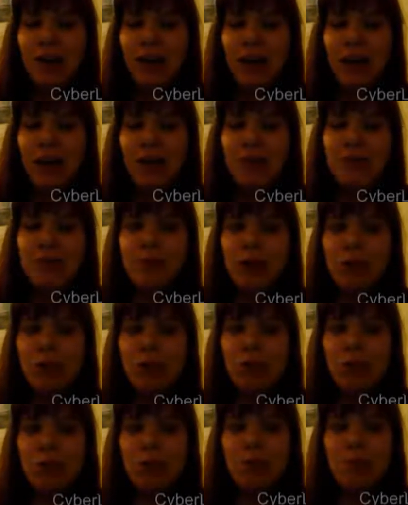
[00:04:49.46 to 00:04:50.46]
Um, I
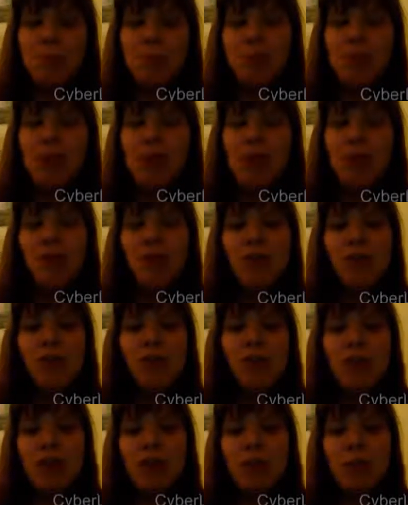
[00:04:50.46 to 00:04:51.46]
do believe
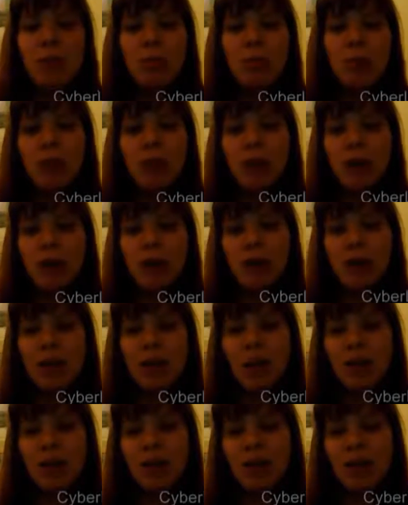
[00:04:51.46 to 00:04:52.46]
this book does
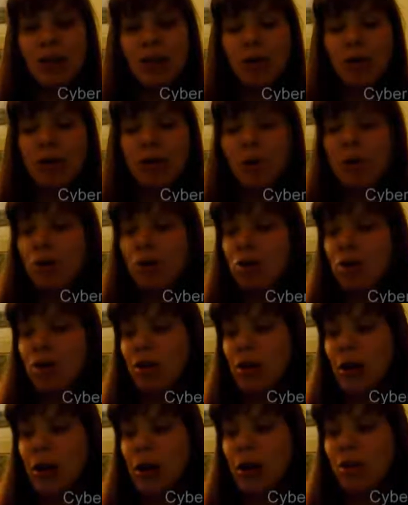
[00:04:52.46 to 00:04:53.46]
have a Kindle edition.
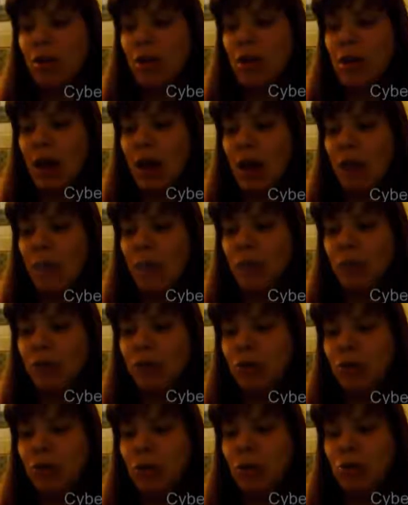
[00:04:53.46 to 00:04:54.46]
I was able
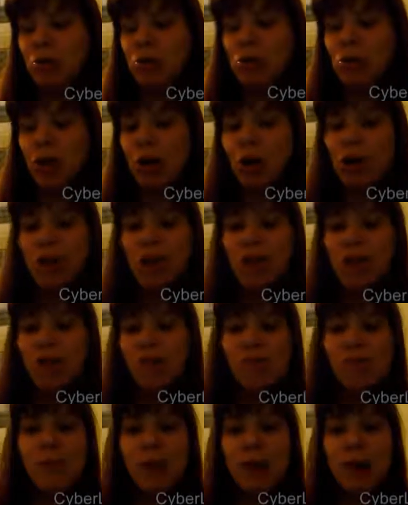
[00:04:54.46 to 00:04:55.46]
to check it out
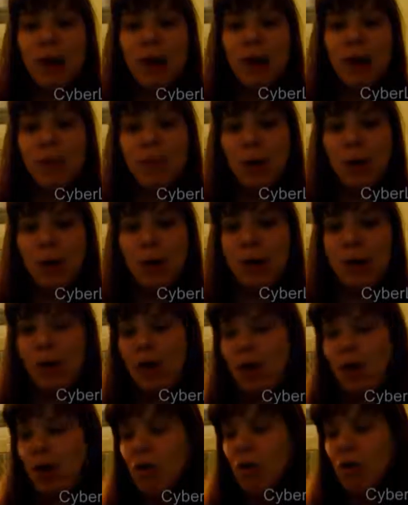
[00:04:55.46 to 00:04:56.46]
from my library
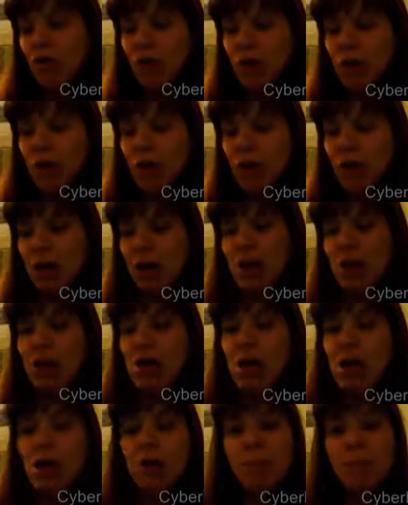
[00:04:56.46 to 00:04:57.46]
via an
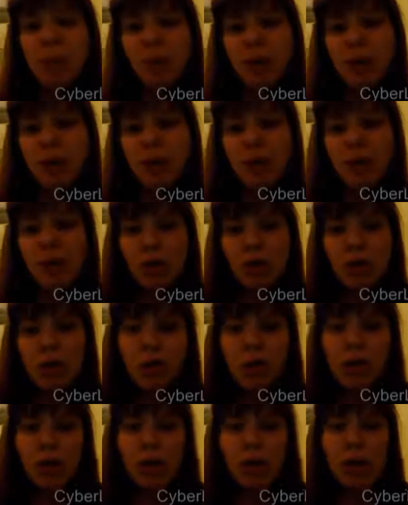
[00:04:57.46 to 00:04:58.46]
ebook.
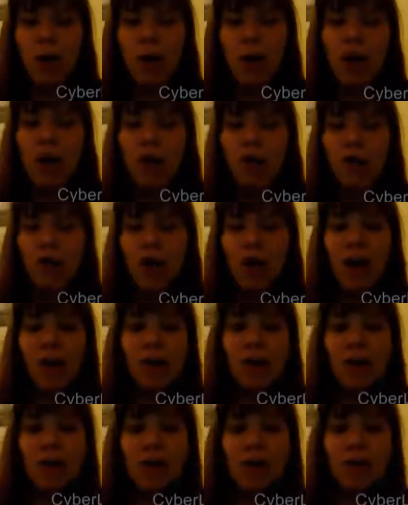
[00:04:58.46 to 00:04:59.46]
So that
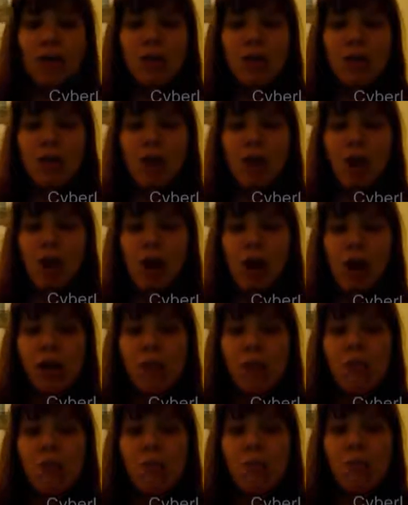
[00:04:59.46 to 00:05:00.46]
is
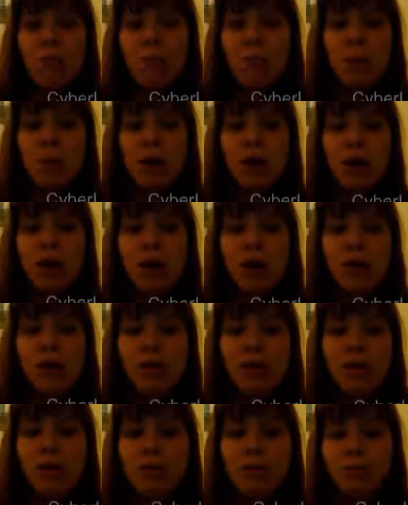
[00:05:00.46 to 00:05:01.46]
awesome because
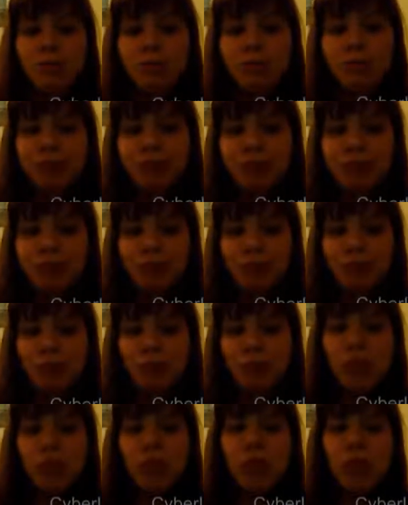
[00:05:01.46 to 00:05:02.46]

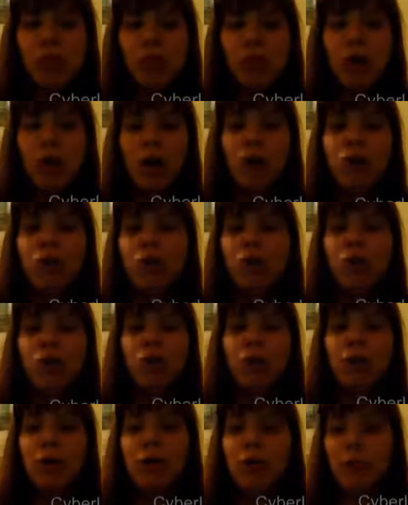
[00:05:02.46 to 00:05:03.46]
not only do
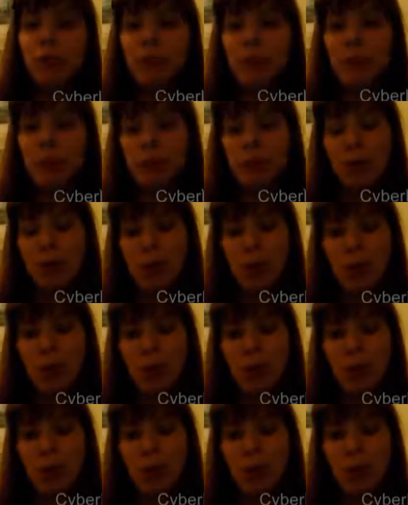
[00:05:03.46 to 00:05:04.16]
I get my book right